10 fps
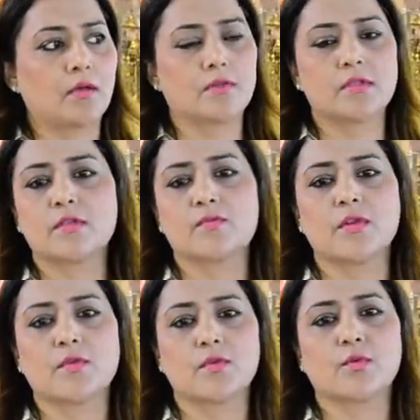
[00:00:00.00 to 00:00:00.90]
This is one
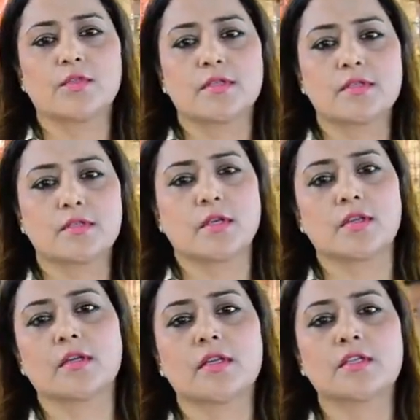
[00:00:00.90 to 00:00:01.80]
of the oldest in
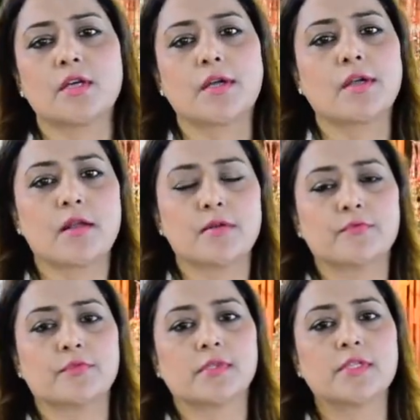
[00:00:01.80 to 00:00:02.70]
the entire Arab
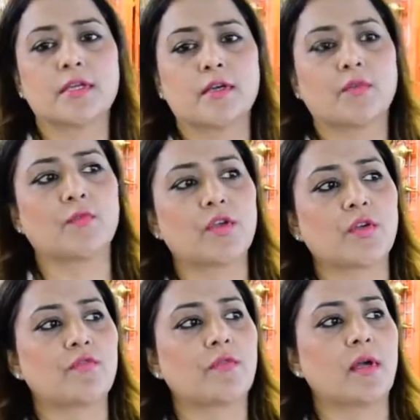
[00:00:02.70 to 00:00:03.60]
world, where you
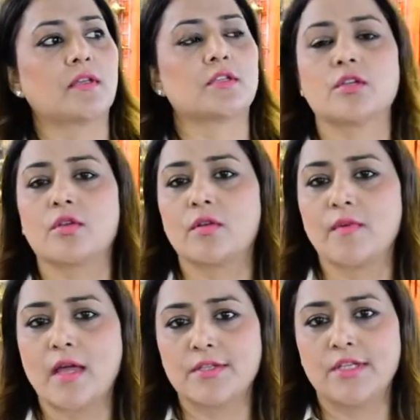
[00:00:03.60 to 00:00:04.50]
can find a lot of
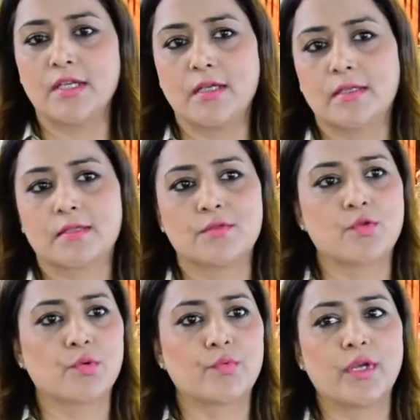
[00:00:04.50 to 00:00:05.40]
antiques,
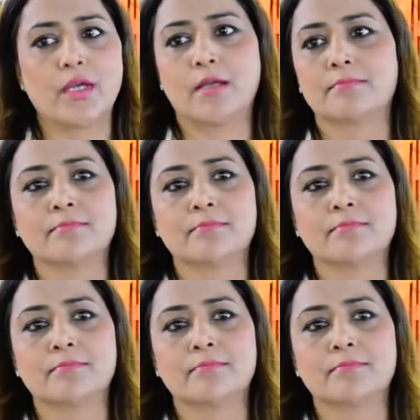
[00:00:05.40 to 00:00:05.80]
jewelry,